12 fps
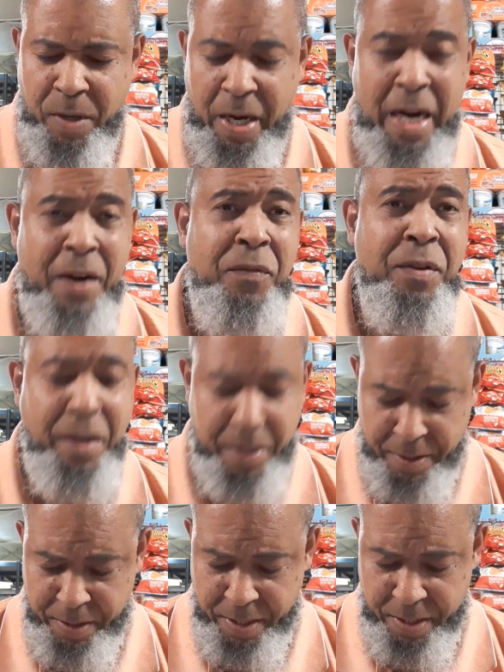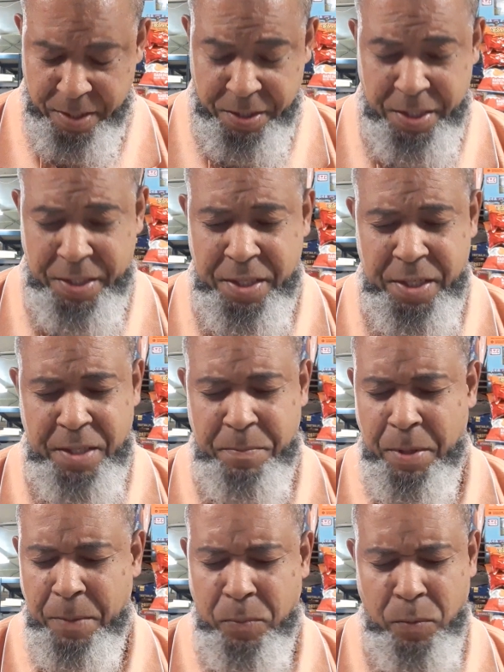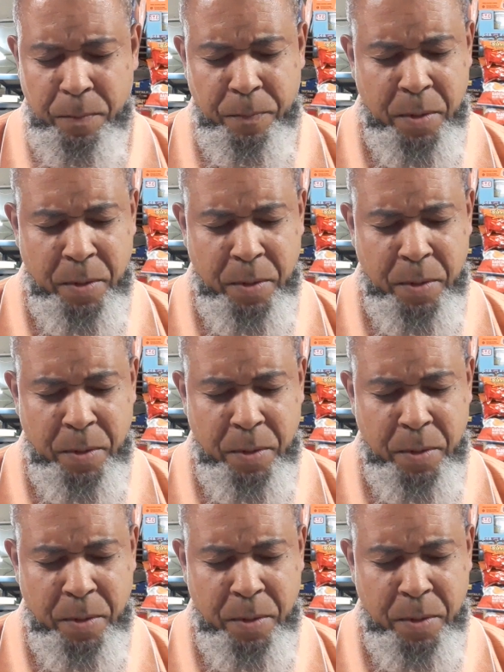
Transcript: Africans and indigenous people.